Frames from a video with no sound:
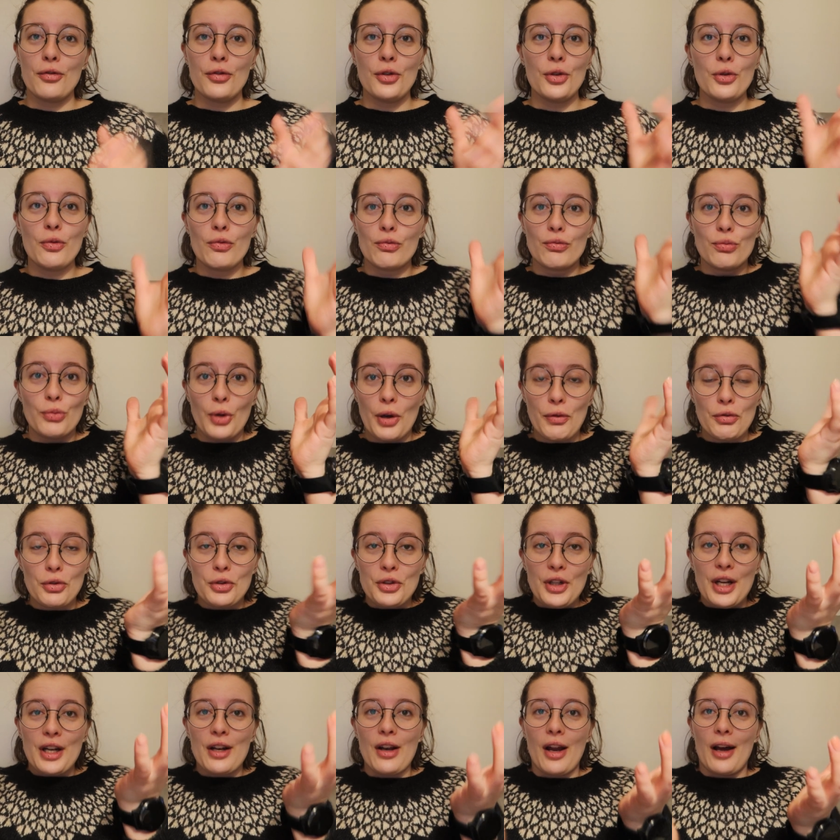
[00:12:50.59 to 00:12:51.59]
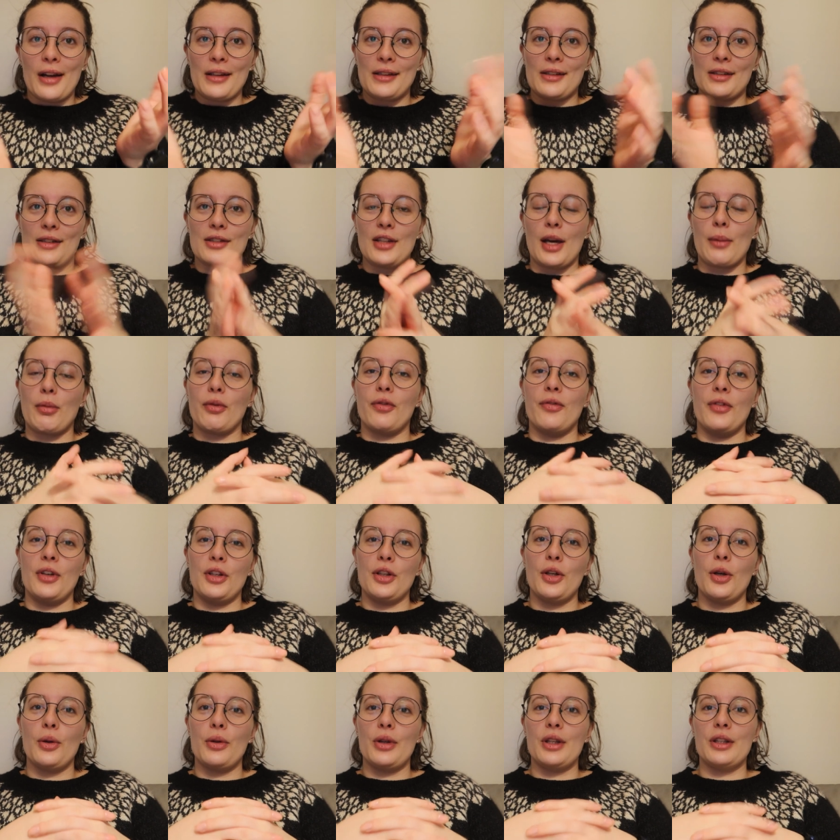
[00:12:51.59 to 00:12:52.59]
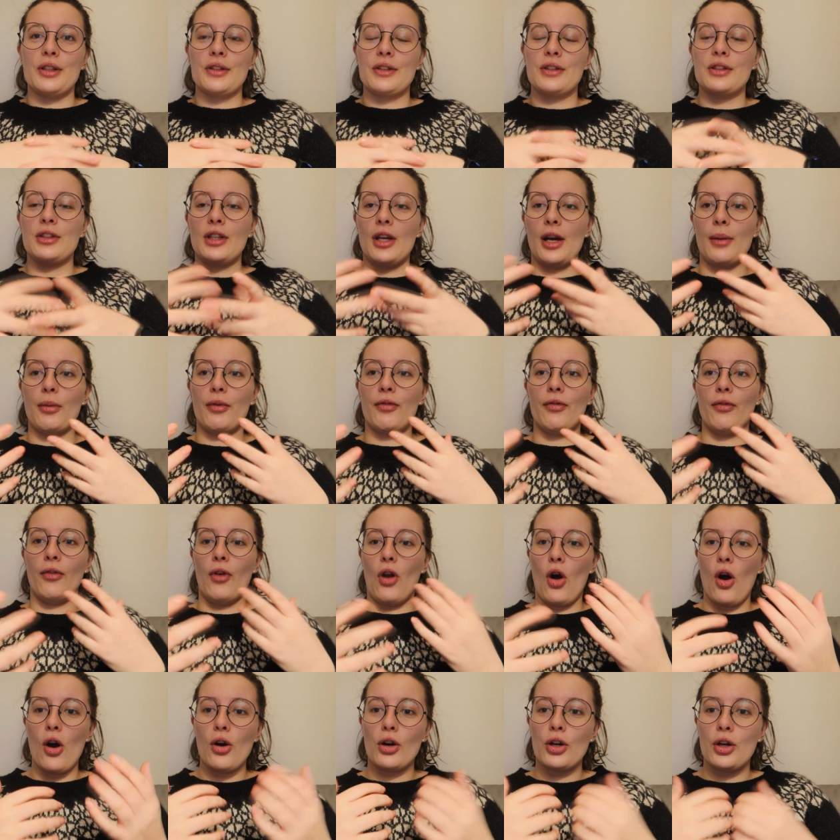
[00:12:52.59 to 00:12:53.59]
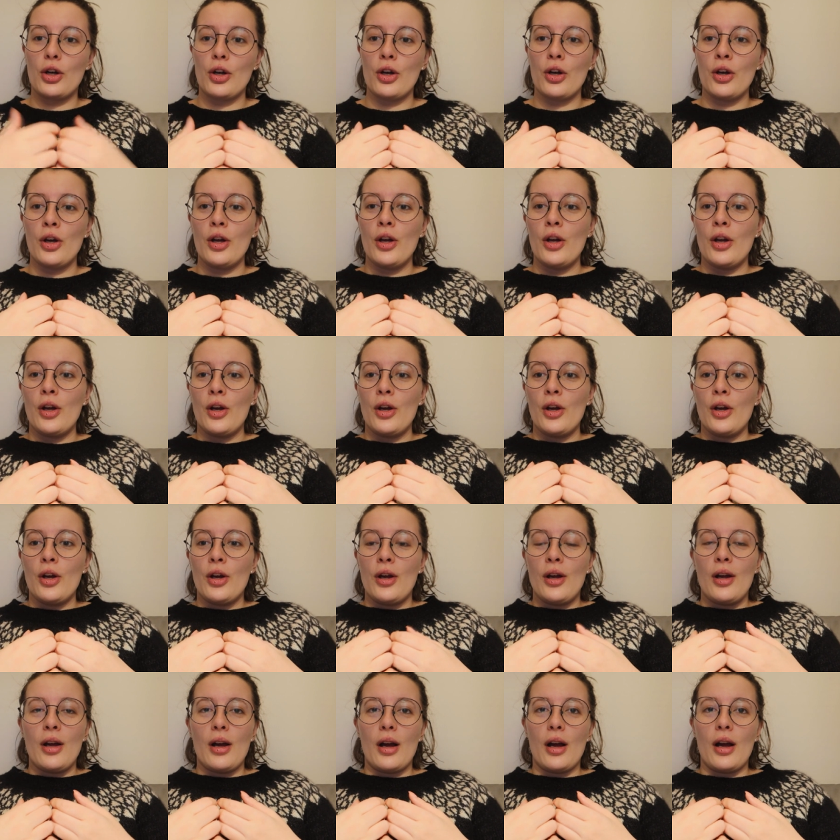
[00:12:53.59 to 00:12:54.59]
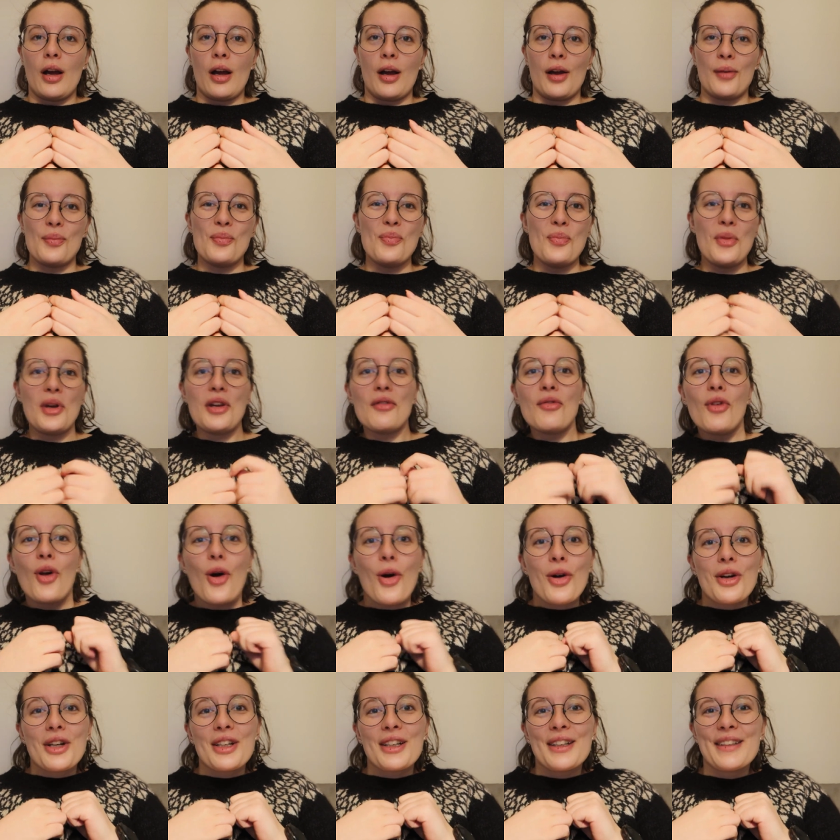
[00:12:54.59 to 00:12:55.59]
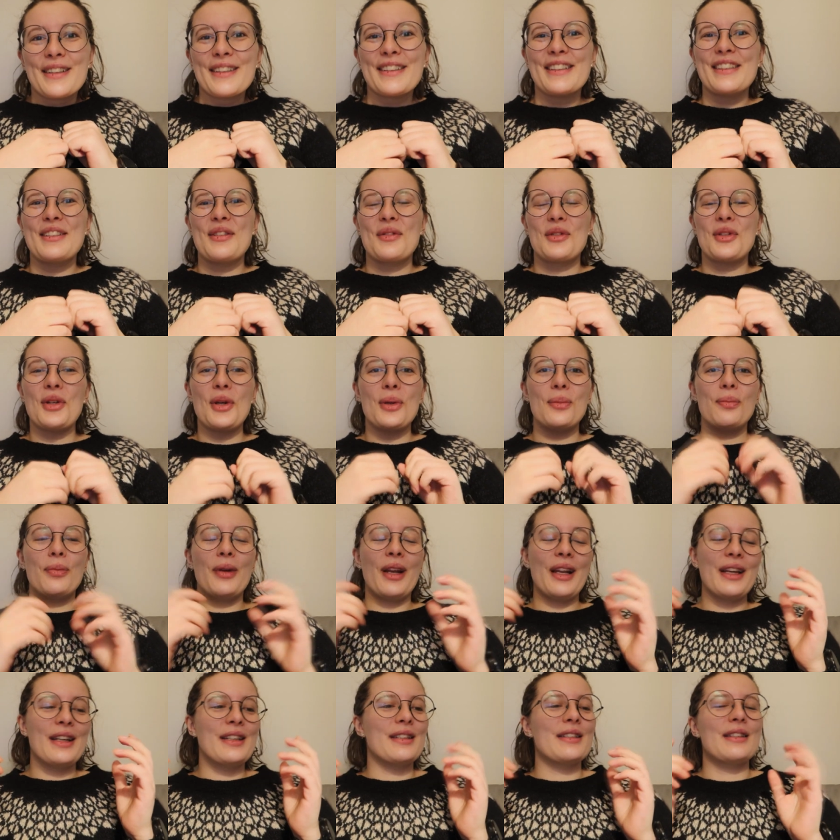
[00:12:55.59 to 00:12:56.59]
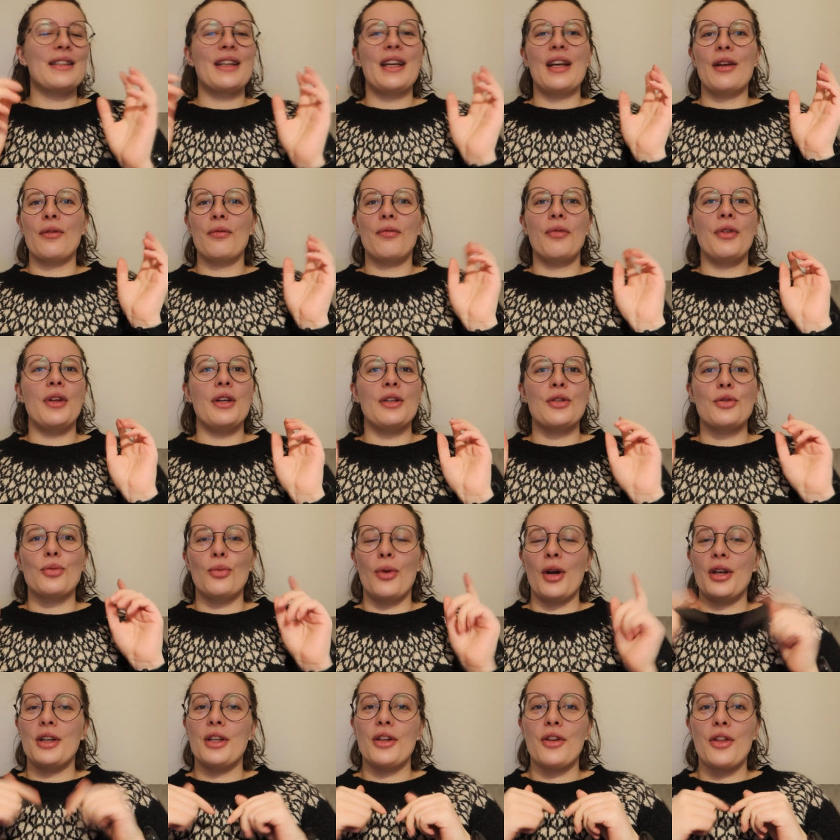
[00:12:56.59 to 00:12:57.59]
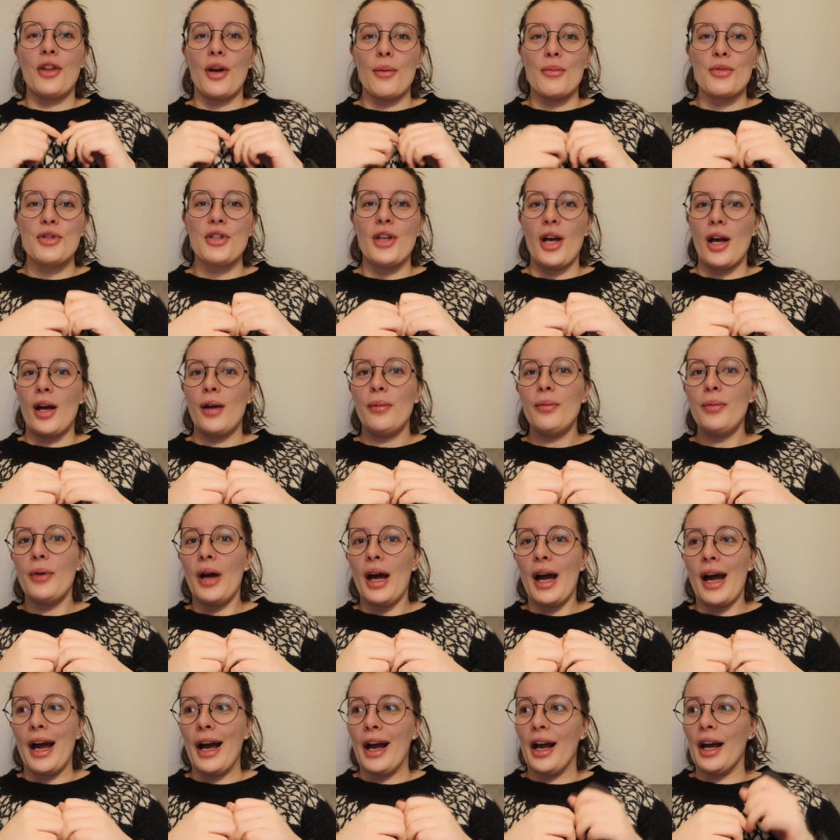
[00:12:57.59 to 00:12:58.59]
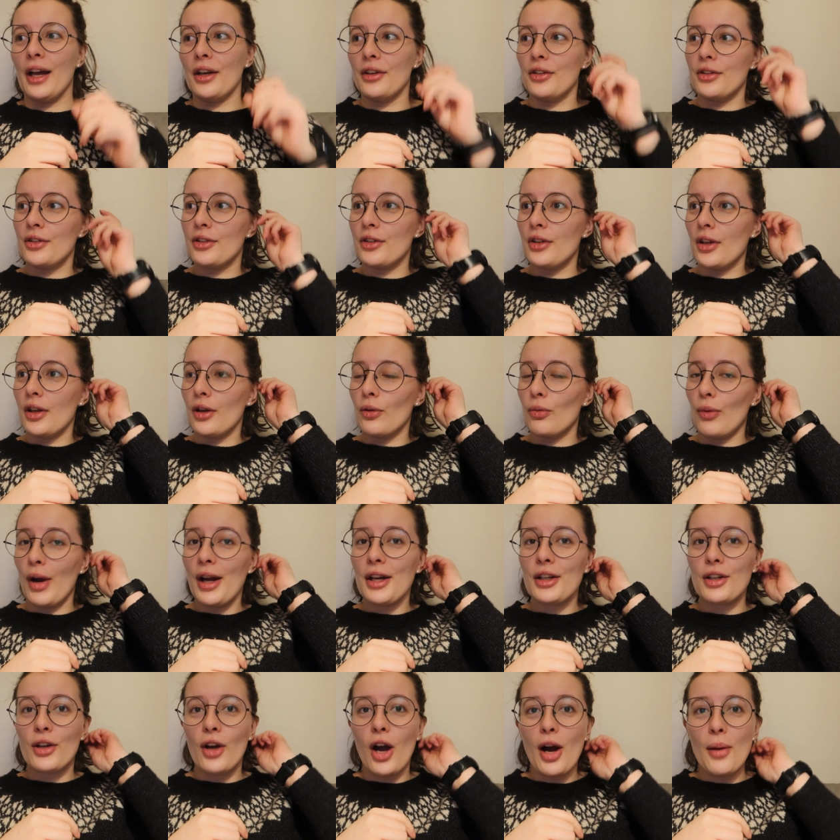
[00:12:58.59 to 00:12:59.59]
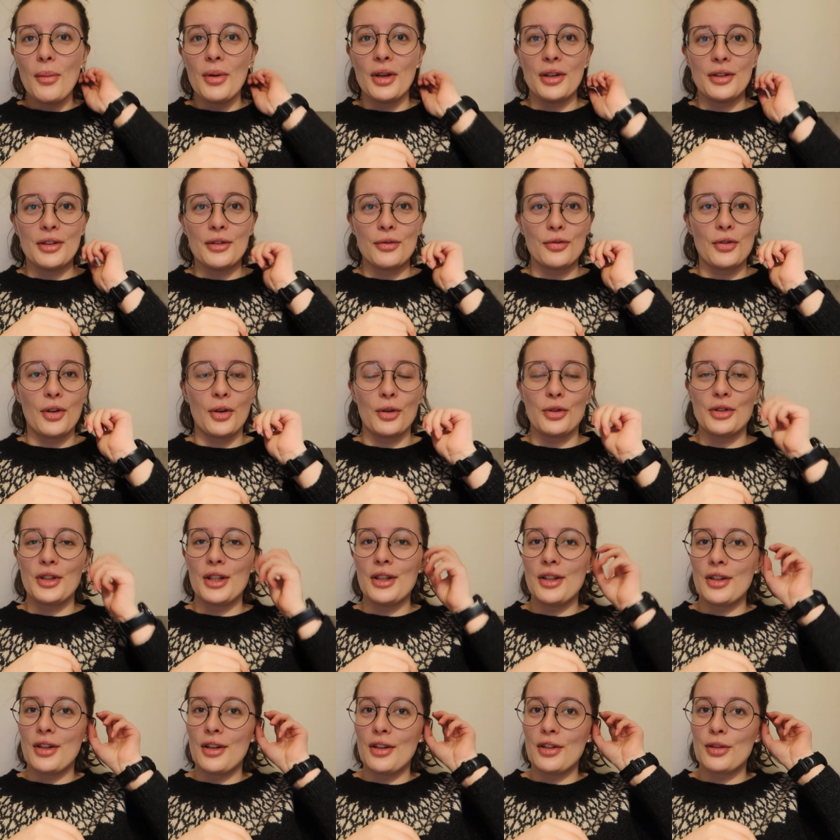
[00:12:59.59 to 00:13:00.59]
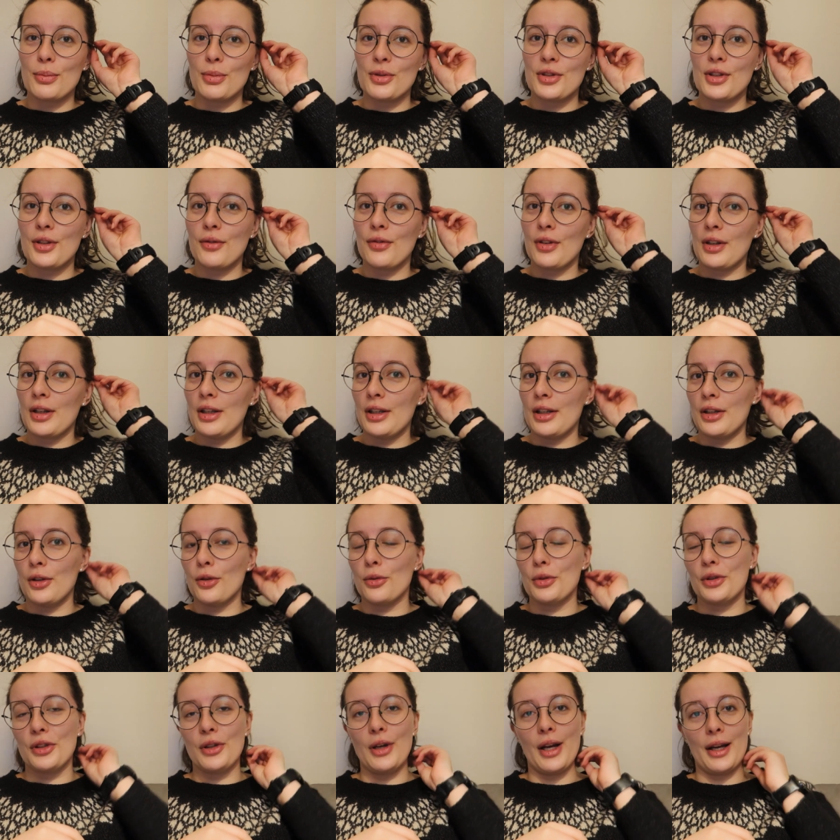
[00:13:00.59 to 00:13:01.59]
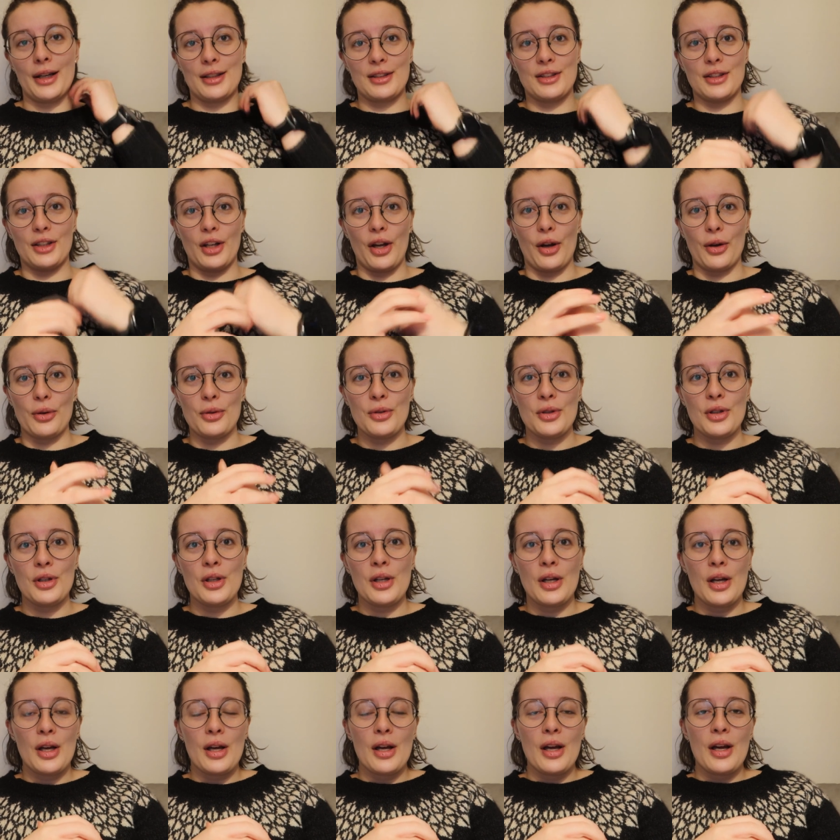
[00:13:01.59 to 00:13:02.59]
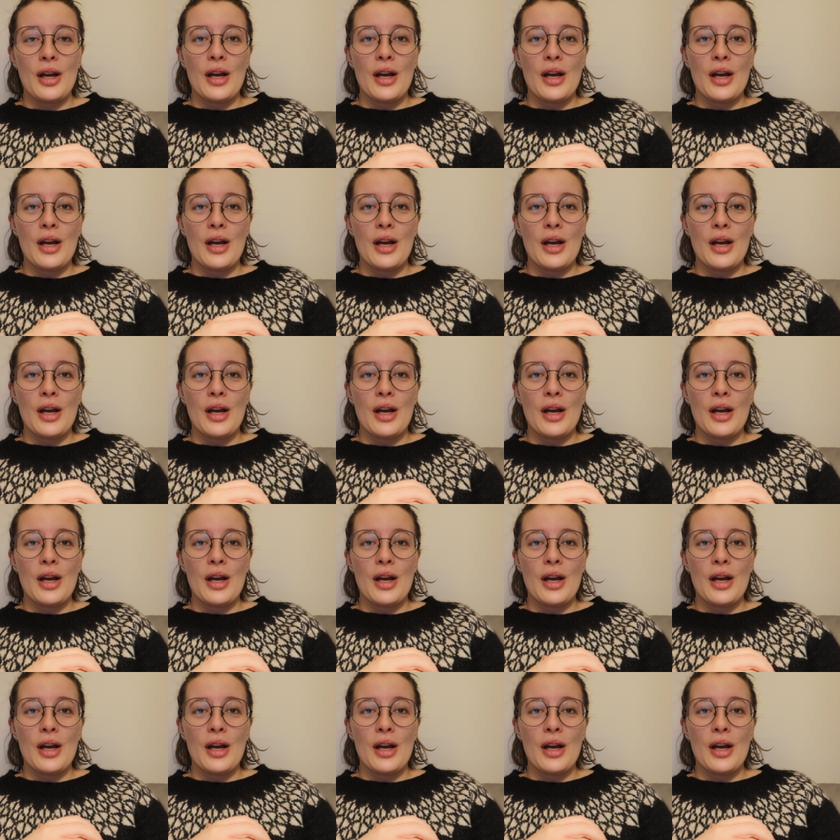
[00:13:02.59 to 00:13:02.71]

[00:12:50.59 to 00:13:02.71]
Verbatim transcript: If you if you did like this type of video, this type of vlog, um, mini vlog, do please give this one a thumbs up, and uh, write a comment if there's anything specifically you would like to know,